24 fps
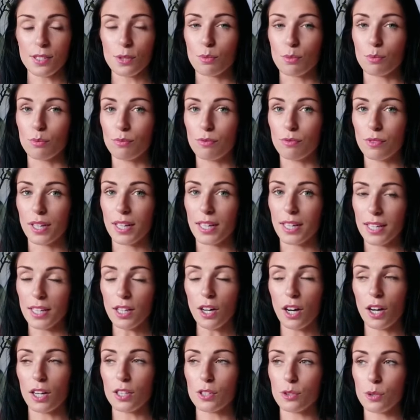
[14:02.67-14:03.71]
It's really
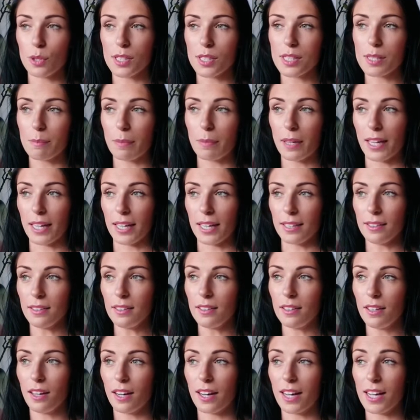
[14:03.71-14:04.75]
hard to explain.
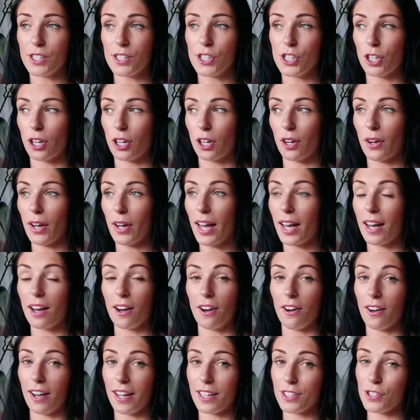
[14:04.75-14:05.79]
I actually don't know how.
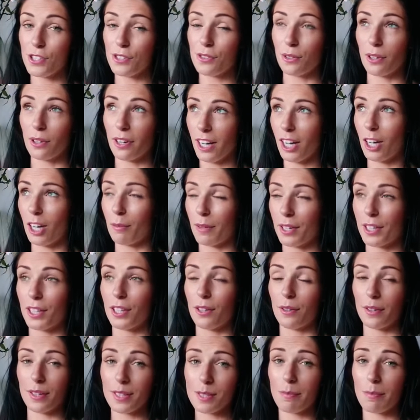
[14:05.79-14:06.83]
I actually thought, how am I
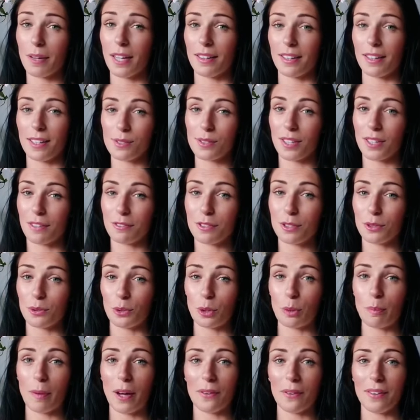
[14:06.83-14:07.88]
going to explain it? So I have to
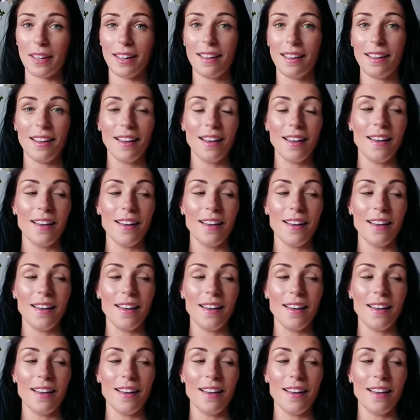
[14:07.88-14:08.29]
talk about it.